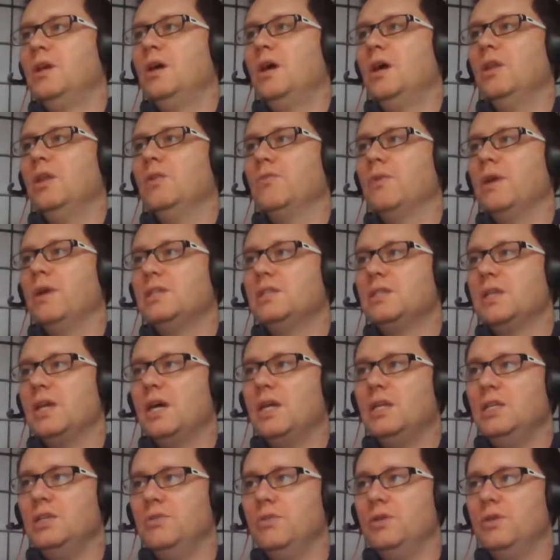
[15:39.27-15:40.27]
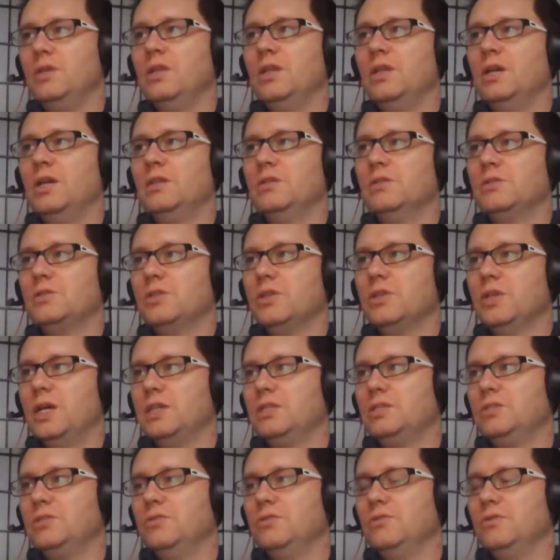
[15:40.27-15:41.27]
On the right side, you can then
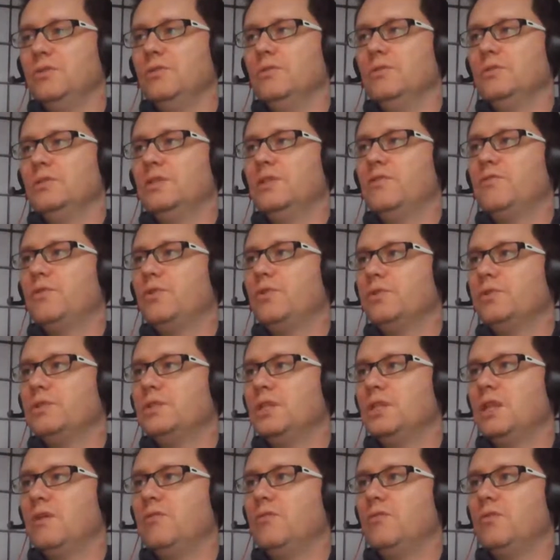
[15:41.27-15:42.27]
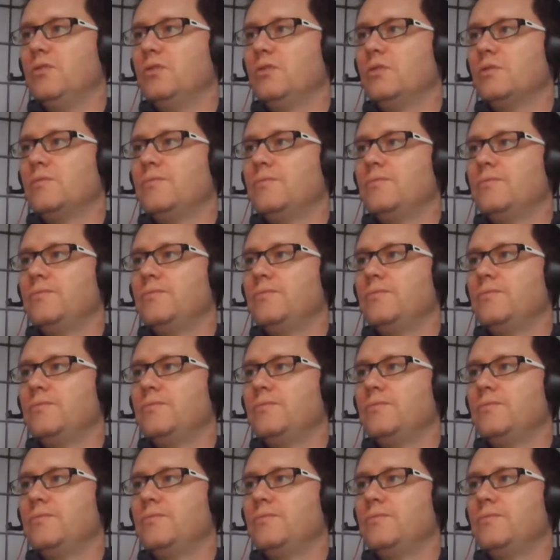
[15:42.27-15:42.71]
select your difficulty level,